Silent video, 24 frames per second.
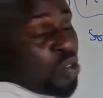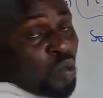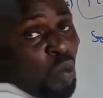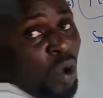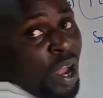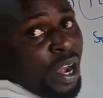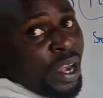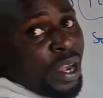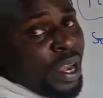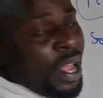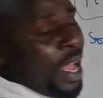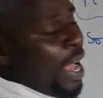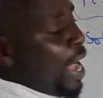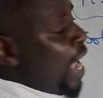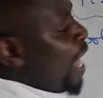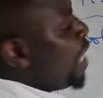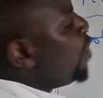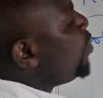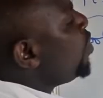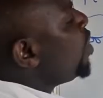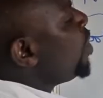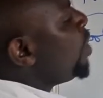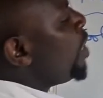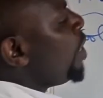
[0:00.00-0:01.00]
one,
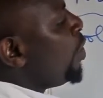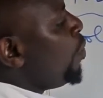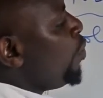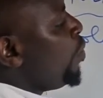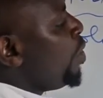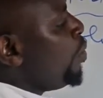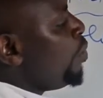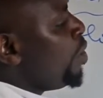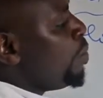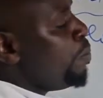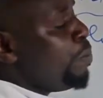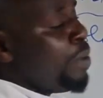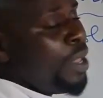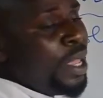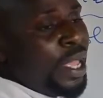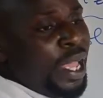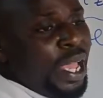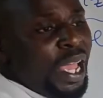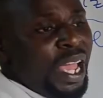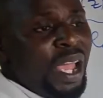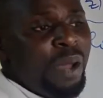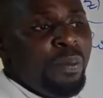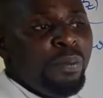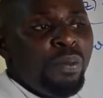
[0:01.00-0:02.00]
and we will
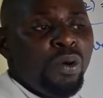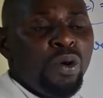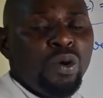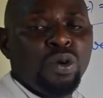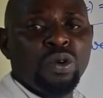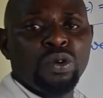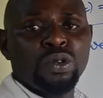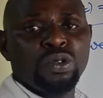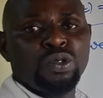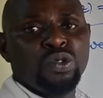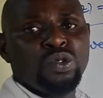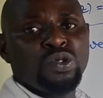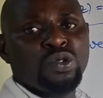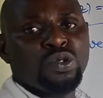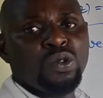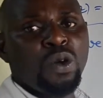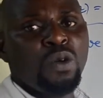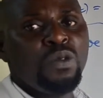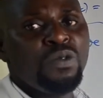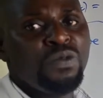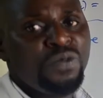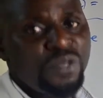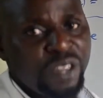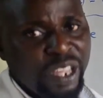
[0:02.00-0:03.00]
be able to
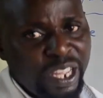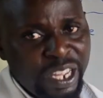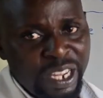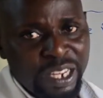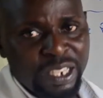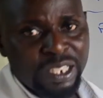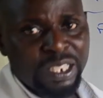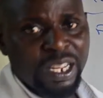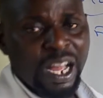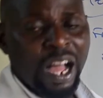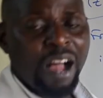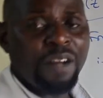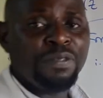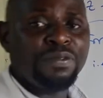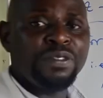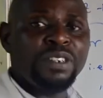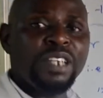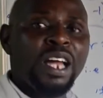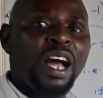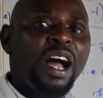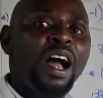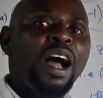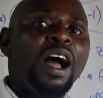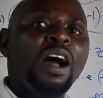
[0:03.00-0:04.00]
solve it
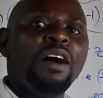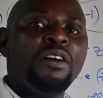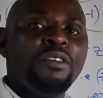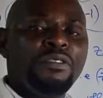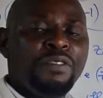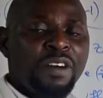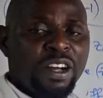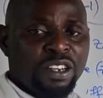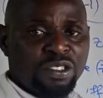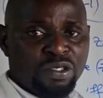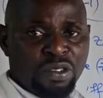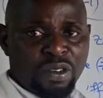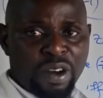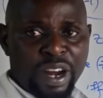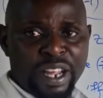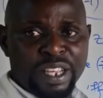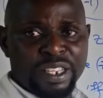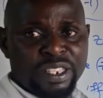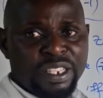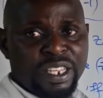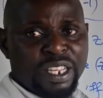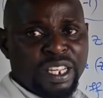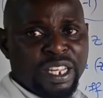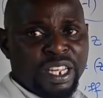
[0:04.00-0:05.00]
after
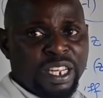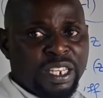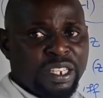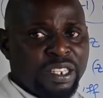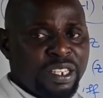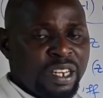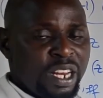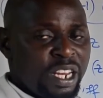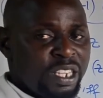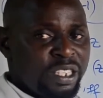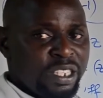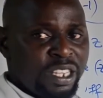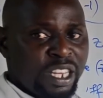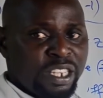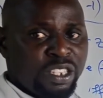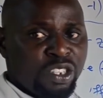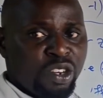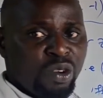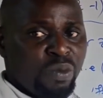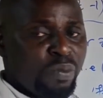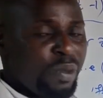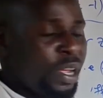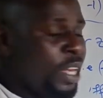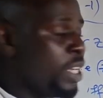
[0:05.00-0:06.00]
factorizing it, ladies and
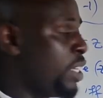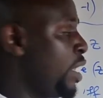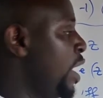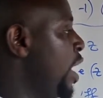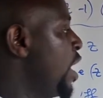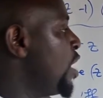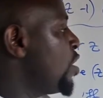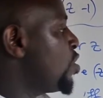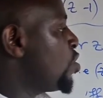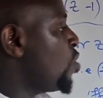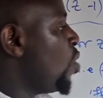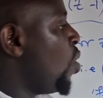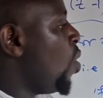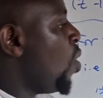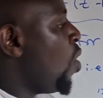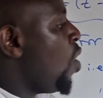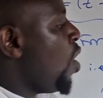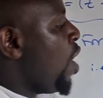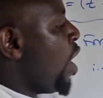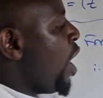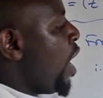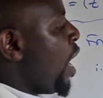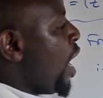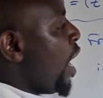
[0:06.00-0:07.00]
gentlemen.
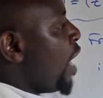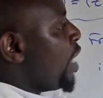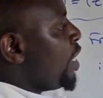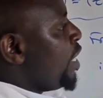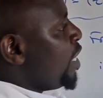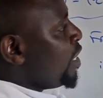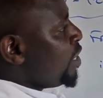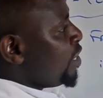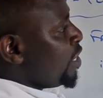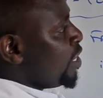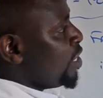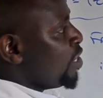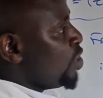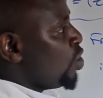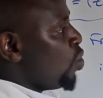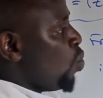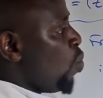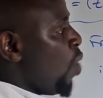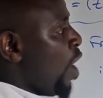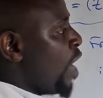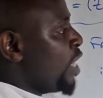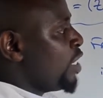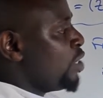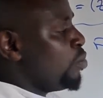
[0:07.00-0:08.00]
So this is
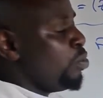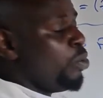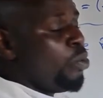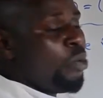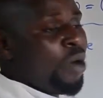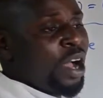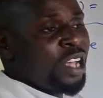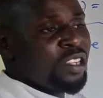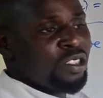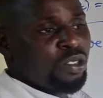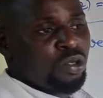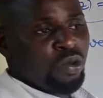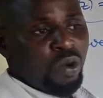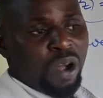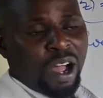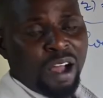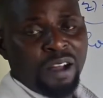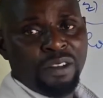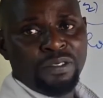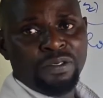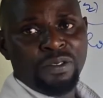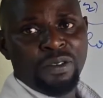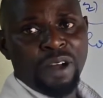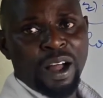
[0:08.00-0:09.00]
what we was to
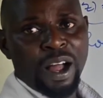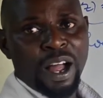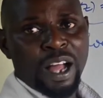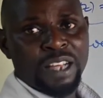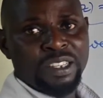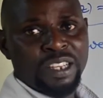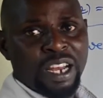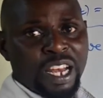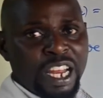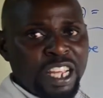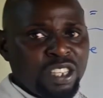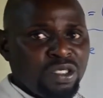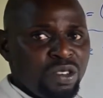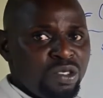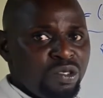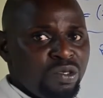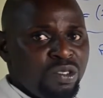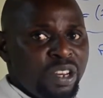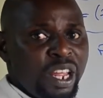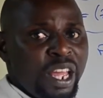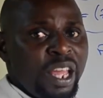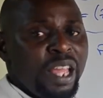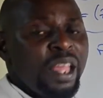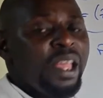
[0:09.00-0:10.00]
have as a lesson
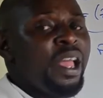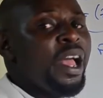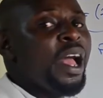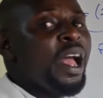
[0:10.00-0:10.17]
today,